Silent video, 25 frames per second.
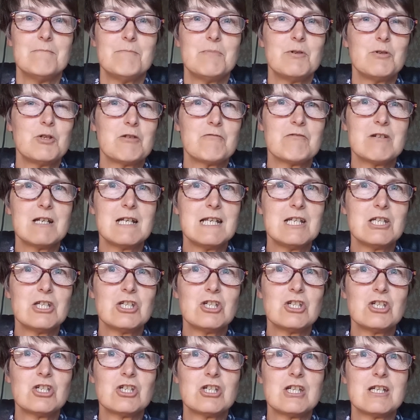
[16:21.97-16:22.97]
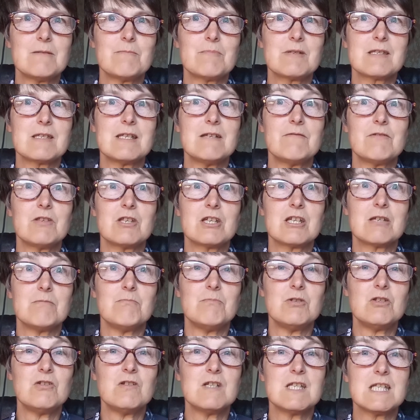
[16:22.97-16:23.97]
building relationships, serving the
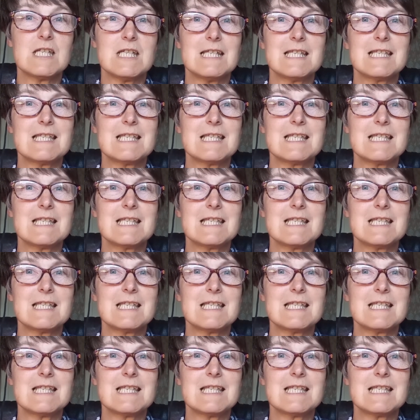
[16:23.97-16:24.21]
community